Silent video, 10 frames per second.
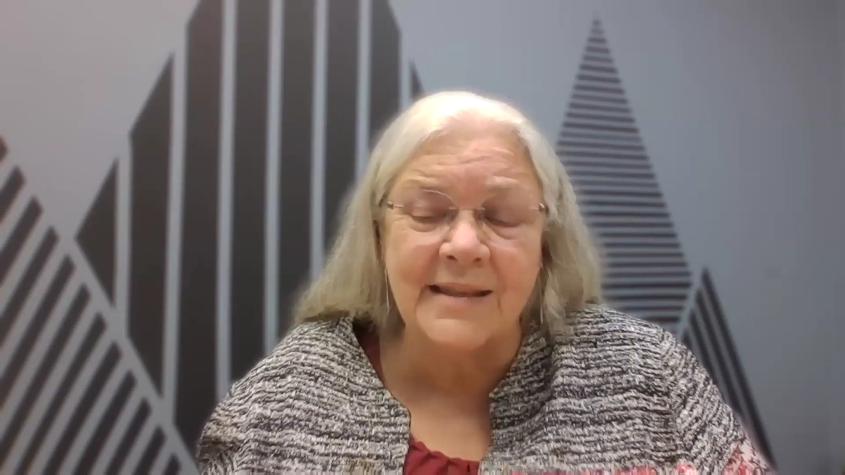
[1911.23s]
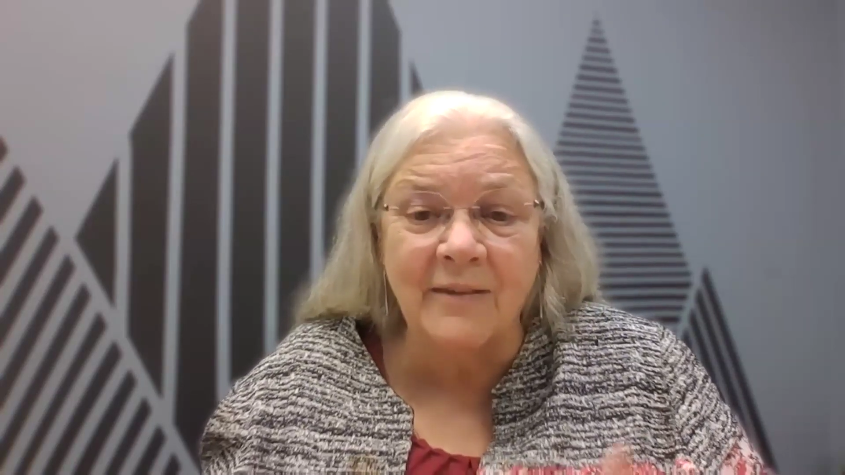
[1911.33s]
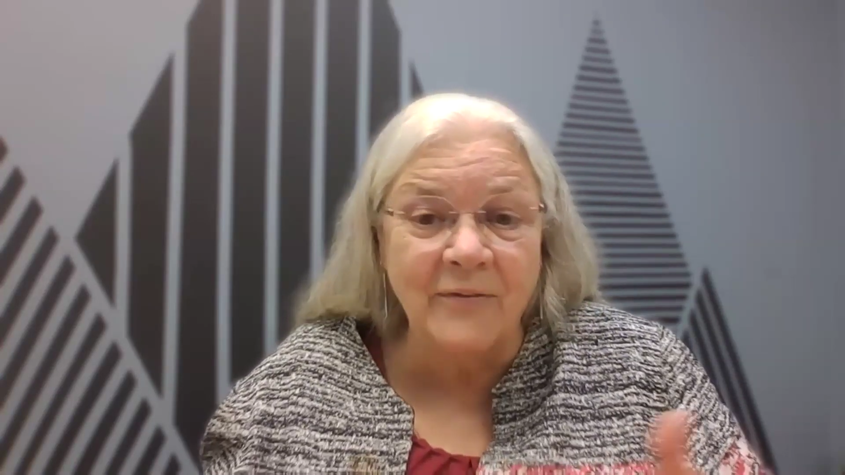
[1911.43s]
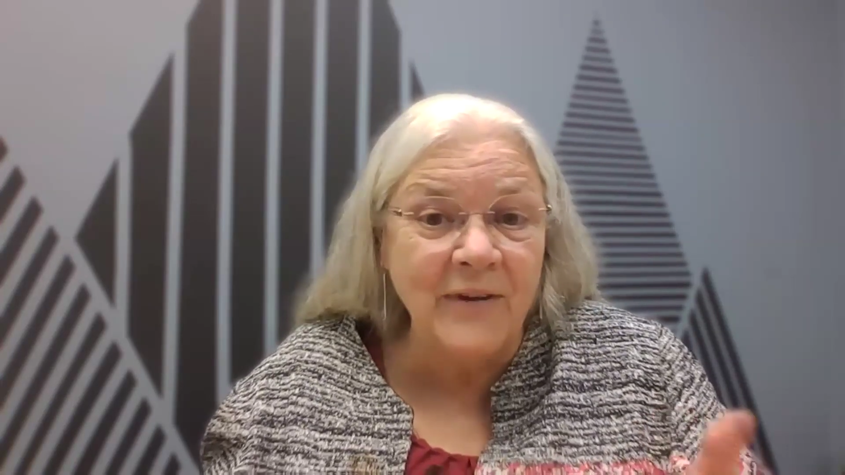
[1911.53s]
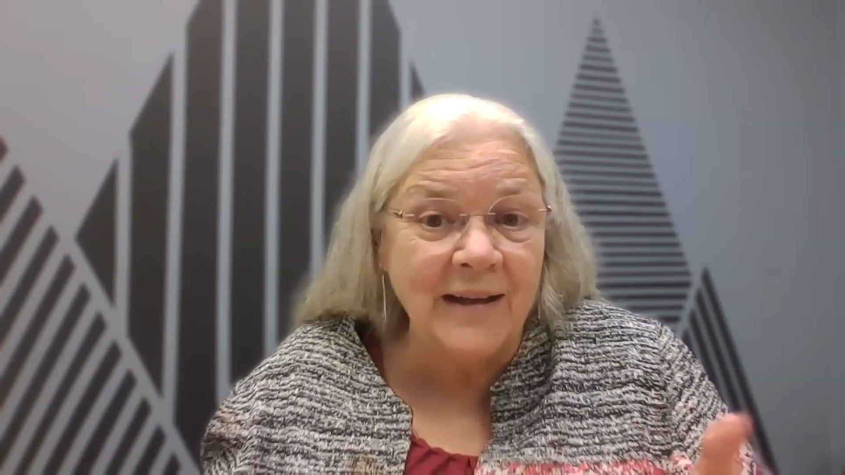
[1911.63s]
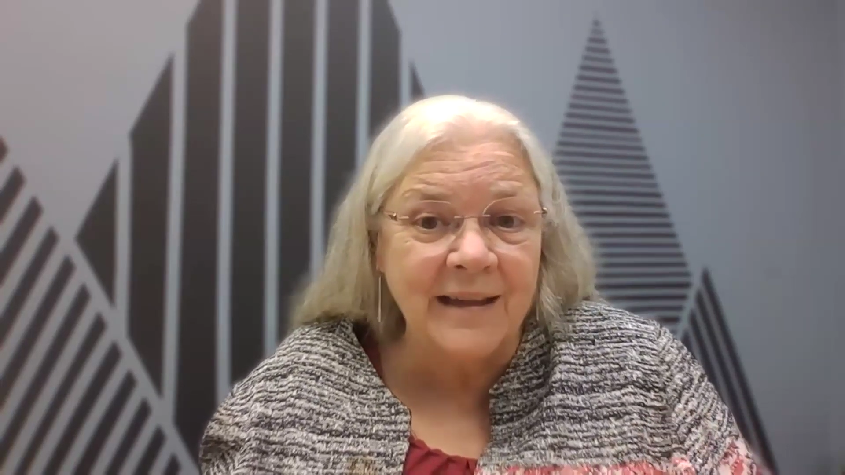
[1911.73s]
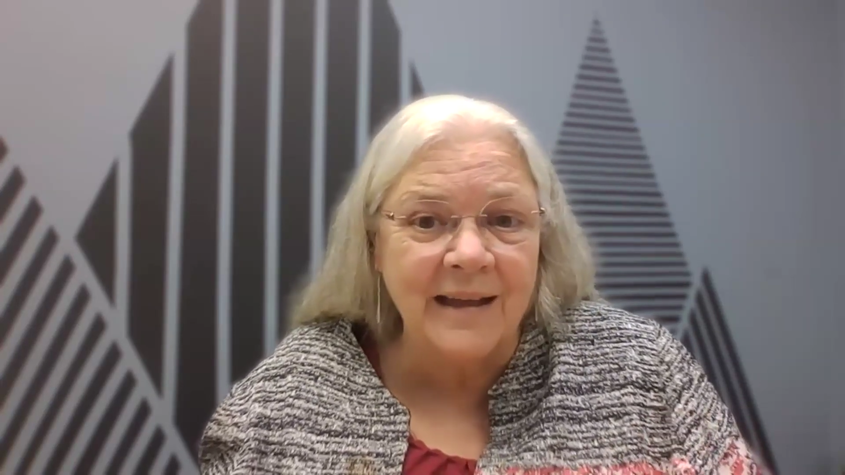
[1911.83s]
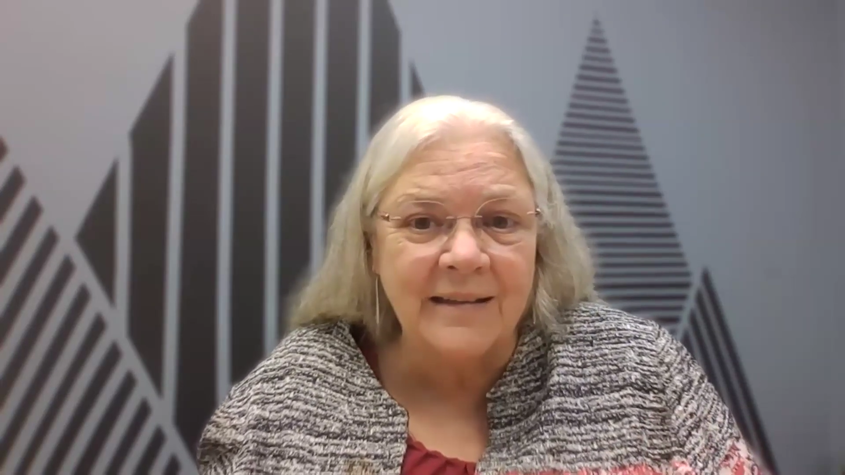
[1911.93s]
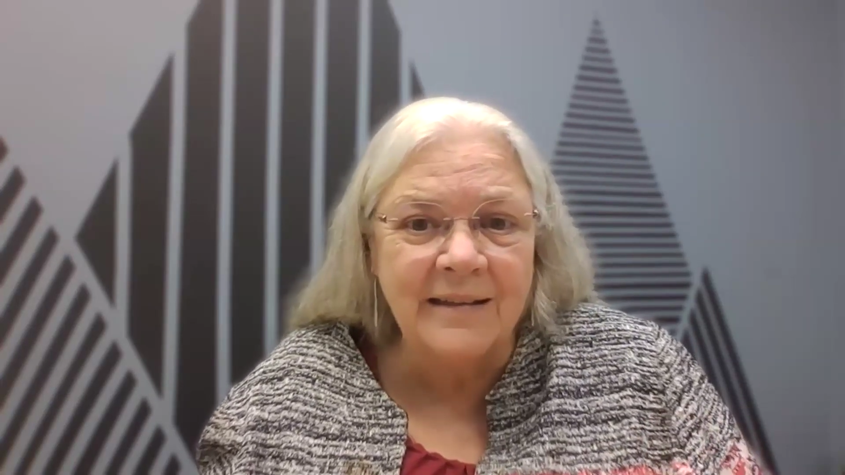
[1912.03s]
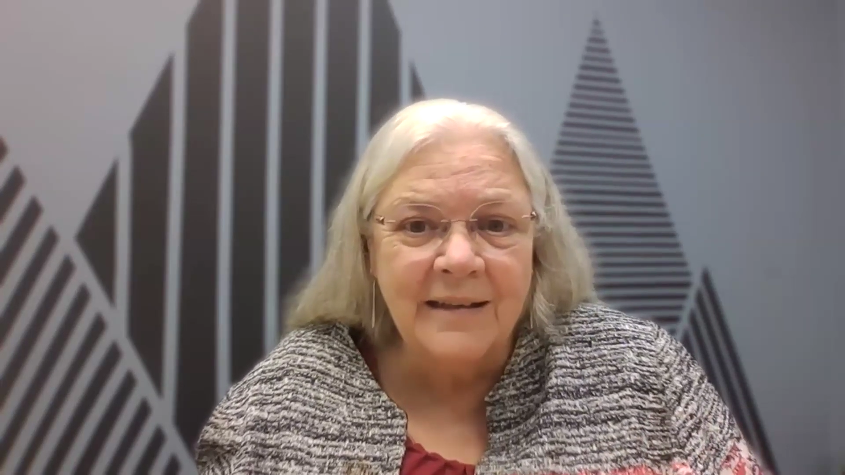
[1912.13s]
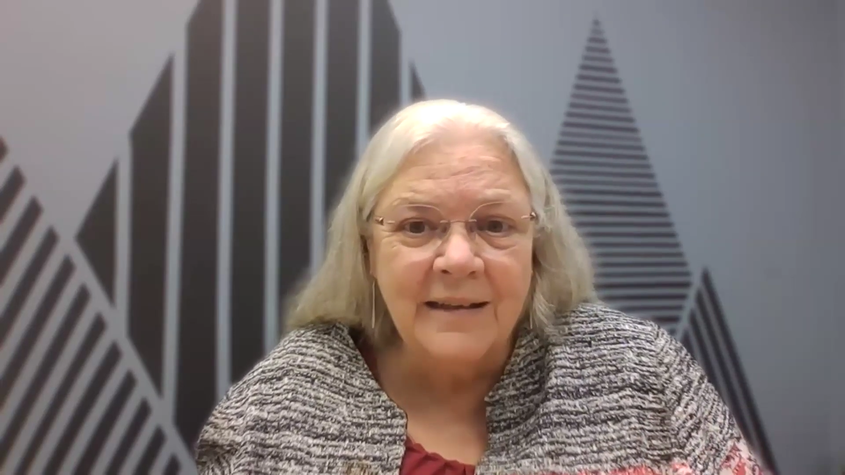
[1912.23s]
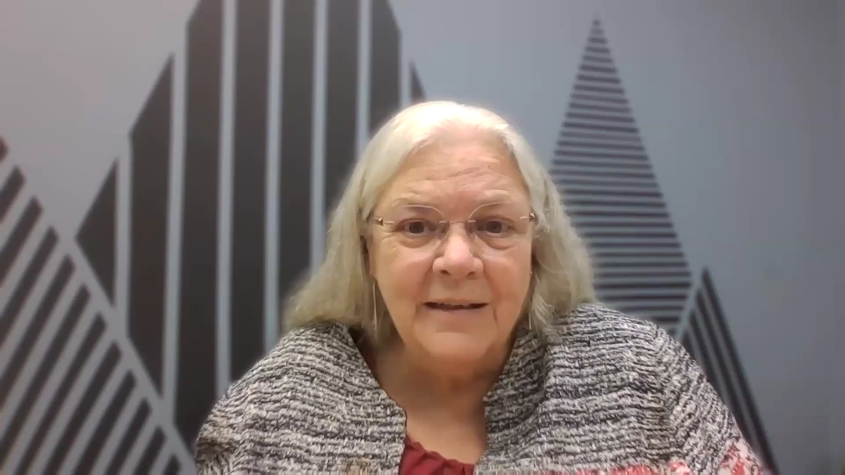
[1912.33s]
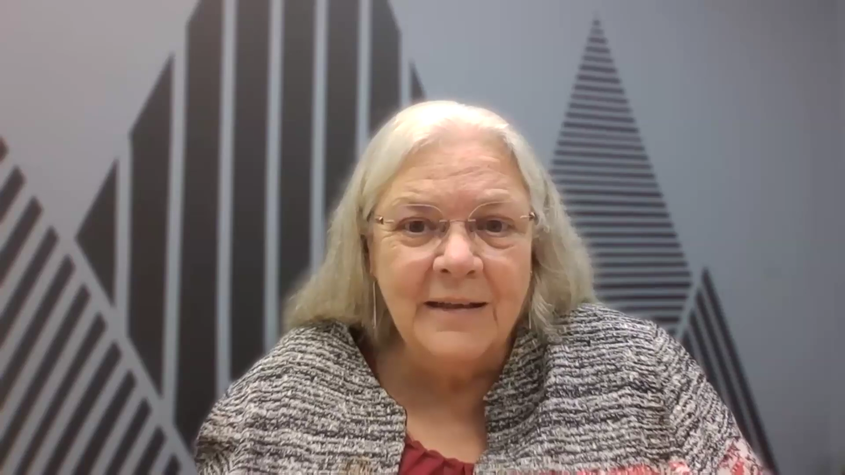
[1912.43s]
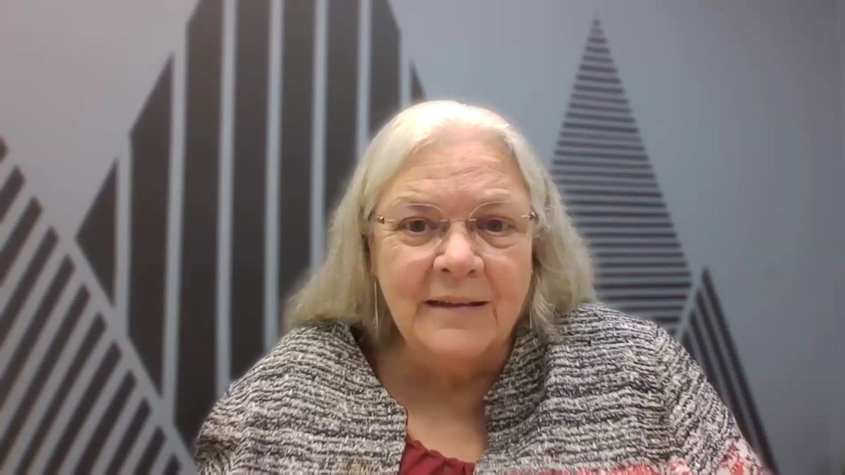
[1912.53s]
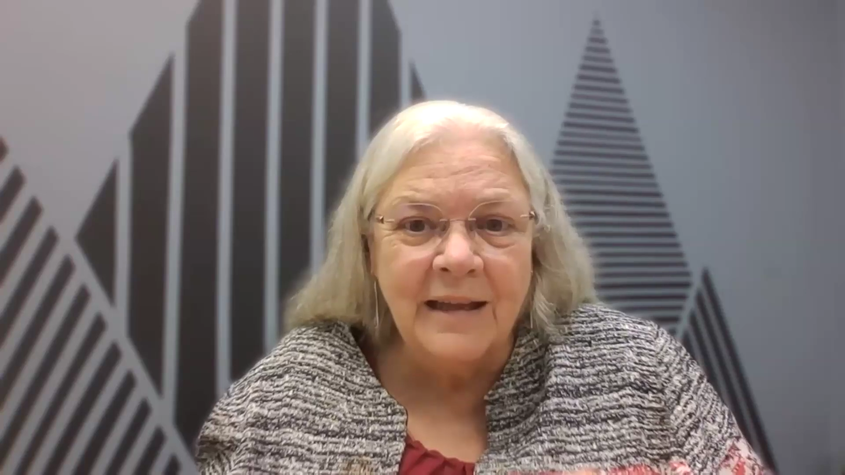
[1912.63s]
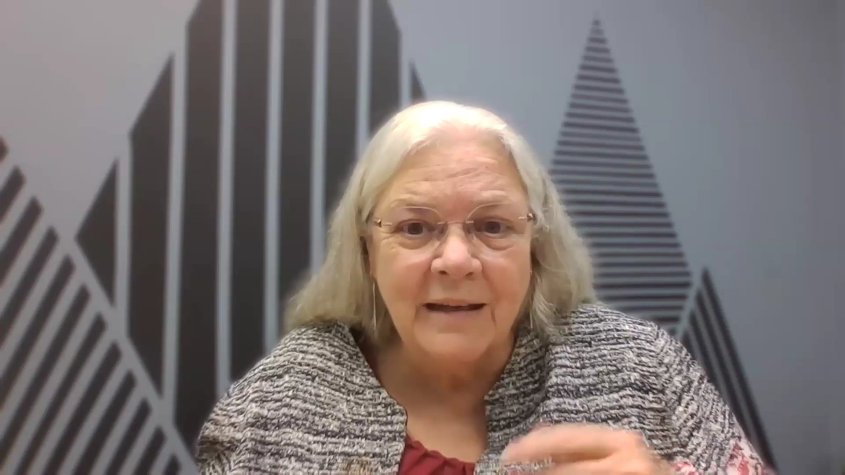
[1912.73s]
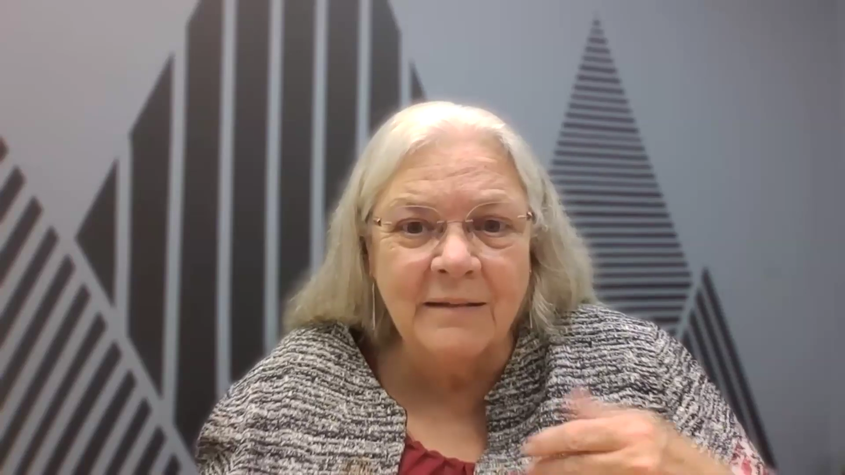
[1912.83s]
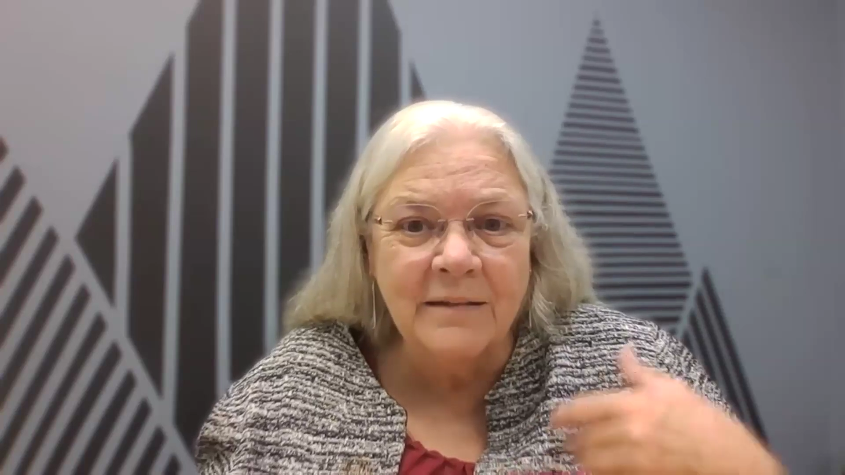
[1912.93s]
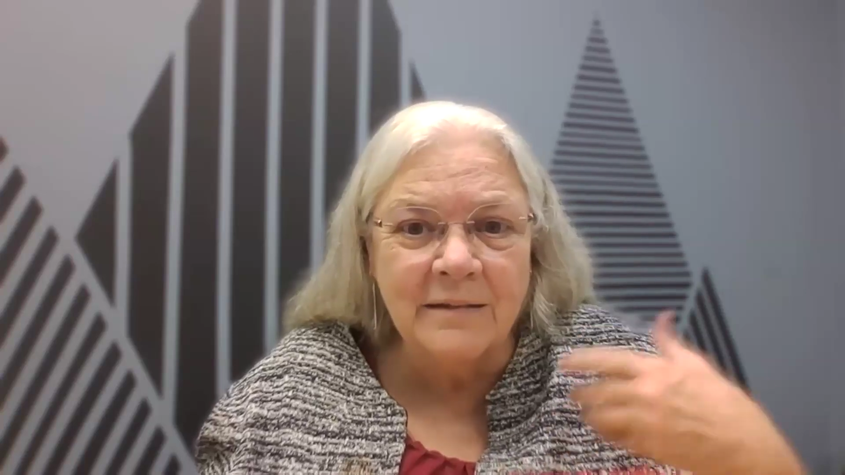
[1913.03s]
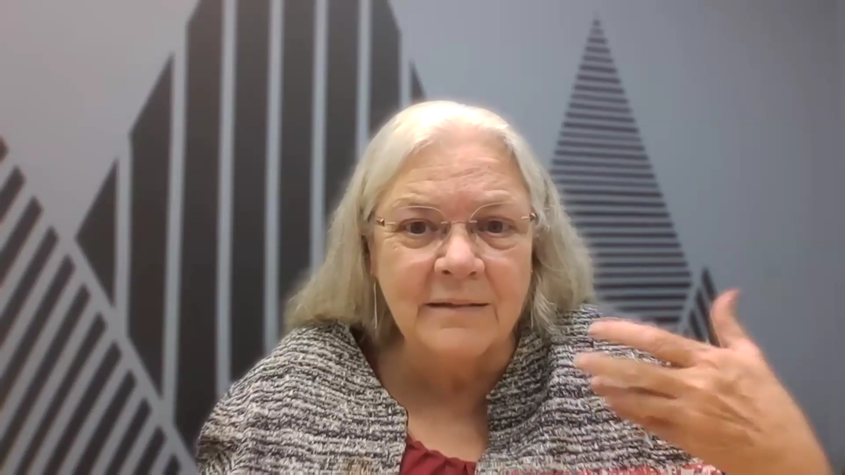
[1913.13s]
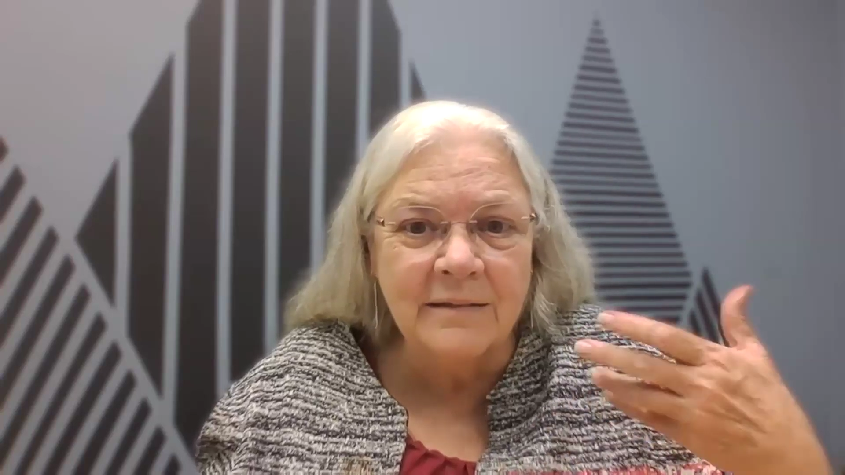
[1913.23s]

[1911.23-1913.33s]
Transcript: And the fact that